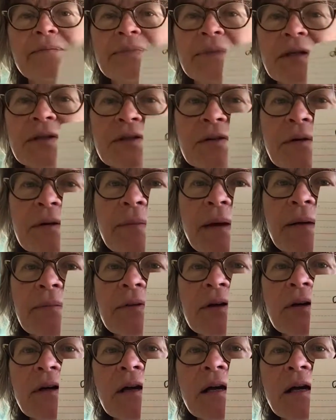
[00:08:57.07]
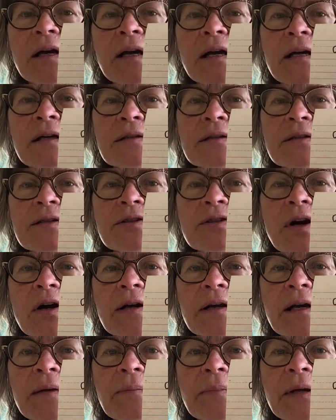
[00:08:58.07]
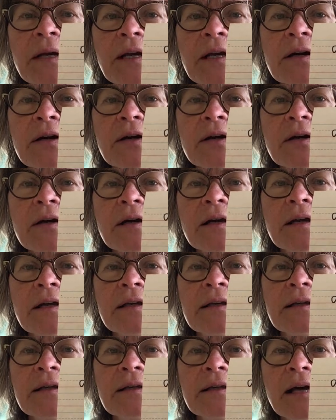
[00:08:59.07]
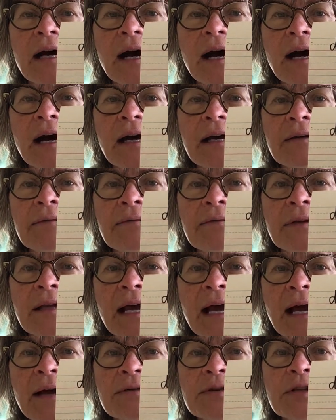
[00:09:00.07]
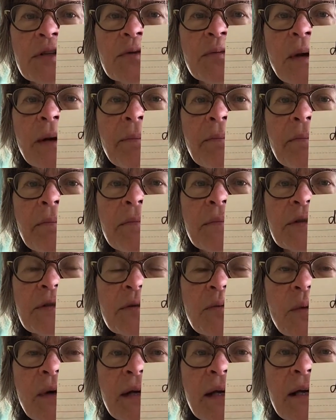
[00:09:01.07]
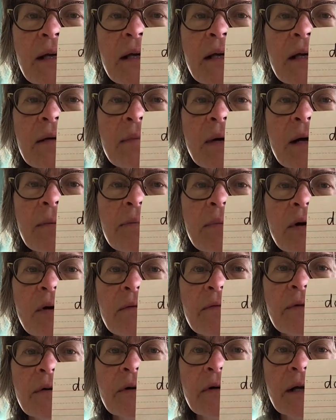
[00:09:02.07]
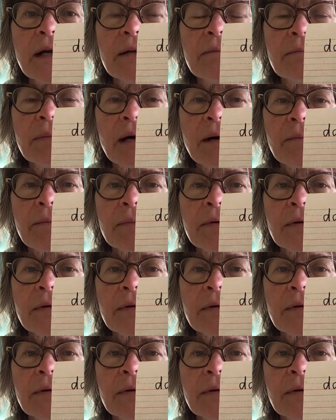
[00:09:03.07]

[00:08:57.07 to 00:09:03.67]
So remember, start up here, dive down, swim up over and bump.